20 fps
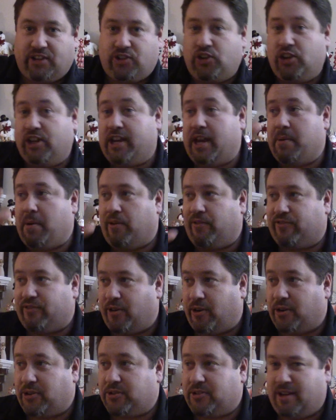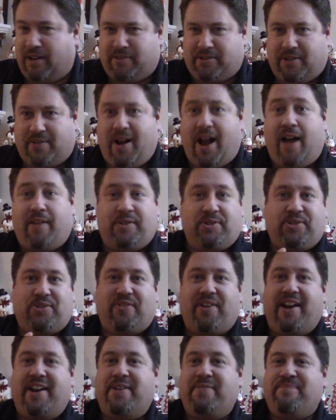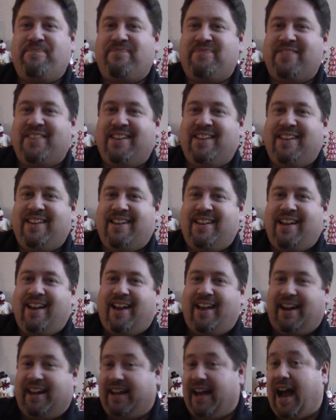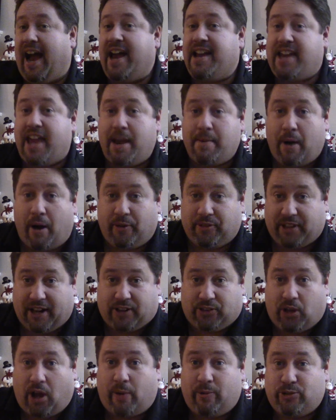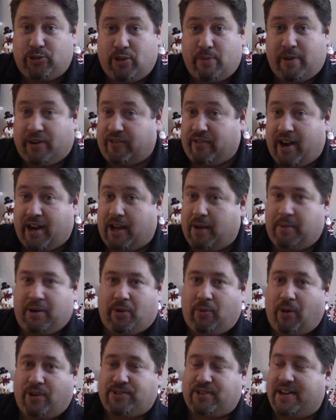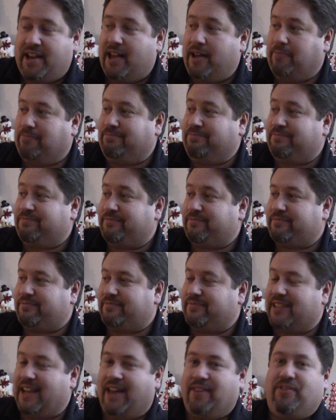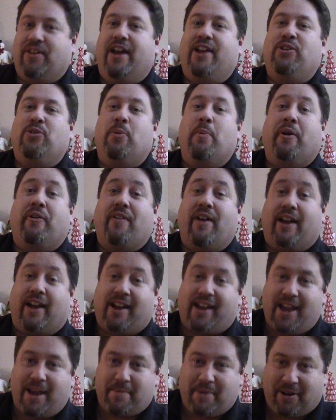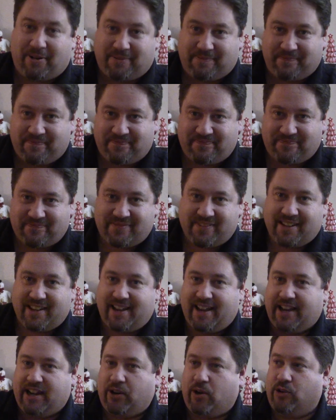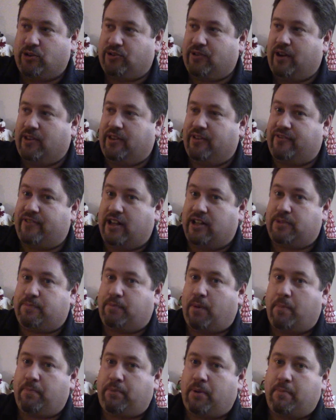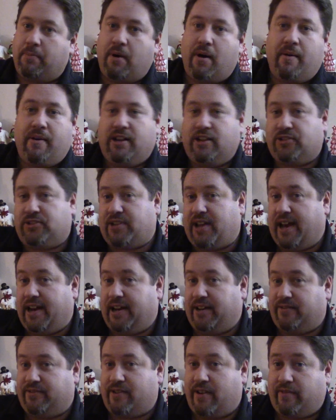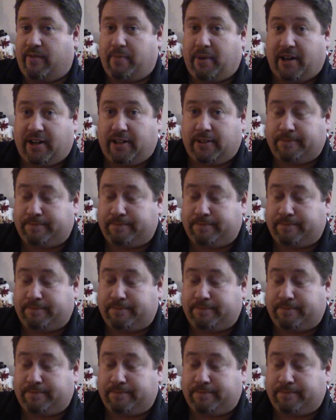She came out first, and I was like, wow, that's great. And a guy came out that I thought was Ewan McGregor, but it wasn't him. And then Ewan McGregor came out. And he goes around the fence, bump, bump, bump, and signing for everybody.